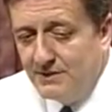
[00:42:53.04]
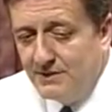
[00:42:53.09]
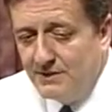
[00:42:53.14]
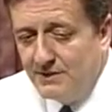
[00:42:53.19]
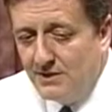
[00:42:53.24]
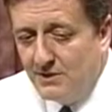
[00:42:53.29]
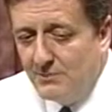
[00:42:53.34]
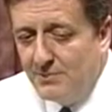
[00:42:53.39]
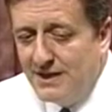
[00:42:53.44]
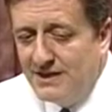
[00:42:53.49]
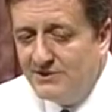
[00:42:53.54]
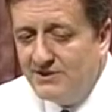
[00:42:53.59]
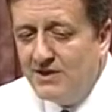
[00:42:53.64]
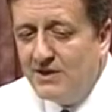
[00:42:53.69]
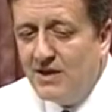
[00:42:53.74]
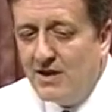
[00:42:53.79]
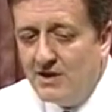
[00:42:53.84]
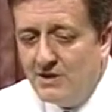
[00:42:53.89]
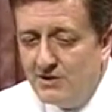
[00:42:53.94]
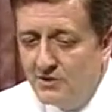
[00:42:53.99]
they're basing it
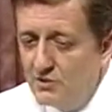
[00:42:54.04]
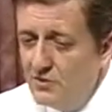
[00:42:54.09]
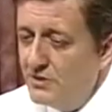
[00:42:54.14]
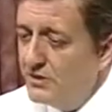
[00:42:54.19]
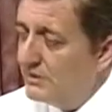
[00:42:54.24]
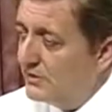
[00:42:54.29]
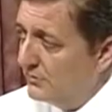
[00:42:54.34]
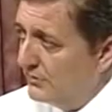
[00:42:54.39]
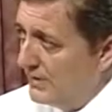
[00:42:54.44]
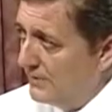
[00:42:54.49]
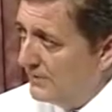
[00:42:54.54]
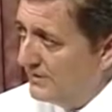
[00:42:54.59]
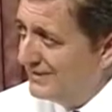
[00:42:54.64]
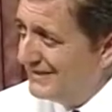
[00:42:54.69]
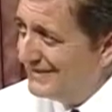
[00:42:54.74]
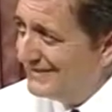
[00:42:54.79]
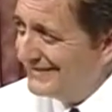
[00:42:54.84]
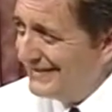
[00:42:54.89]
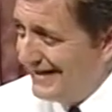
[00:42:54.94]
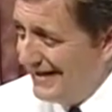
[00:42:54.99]
on a unit that
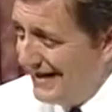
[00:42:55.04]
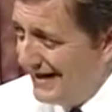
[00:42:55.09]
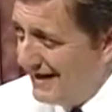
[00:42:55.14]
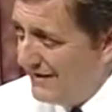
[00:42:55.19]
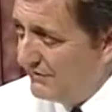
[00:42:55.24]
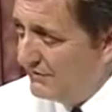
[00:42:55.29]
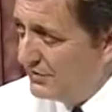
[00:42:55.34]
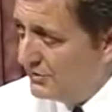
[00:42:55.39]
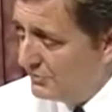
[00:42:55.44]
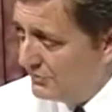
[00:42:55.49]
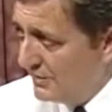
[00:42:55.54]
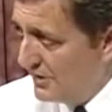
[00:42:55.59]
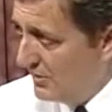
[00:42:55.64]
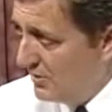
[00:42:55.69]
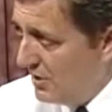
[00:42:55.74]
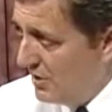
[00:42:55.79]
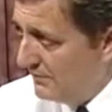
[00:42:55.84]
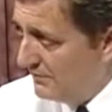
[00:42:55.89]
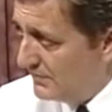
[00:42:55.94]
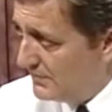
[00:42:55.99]
represents the average
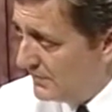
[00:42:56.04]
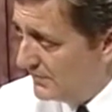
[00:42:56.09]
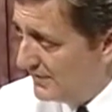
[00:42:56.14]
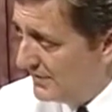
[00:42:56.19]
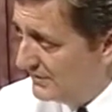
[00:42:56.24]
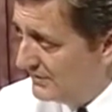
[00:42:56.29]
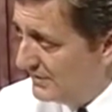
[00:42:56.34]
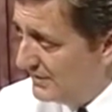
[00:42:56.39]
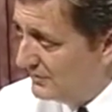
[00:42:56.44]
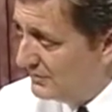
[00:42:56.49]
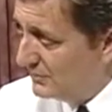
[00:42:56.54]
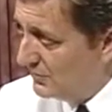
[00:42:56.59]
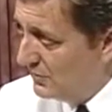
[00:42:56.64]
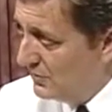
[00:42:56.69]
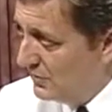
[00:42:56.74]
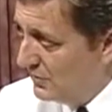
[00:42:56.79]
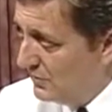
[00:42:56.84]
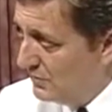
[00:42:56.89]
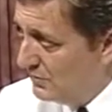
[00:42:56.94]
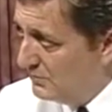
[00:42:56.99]
runoff from a residential
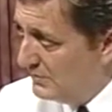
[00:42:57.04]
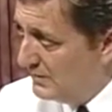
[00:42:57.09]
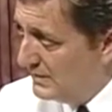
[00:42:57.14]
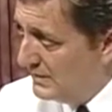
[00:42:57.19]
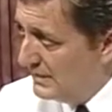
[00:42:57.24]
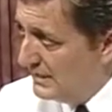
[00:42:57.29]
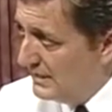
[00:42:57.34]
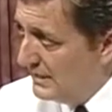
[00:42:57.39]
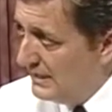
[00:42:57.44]
home.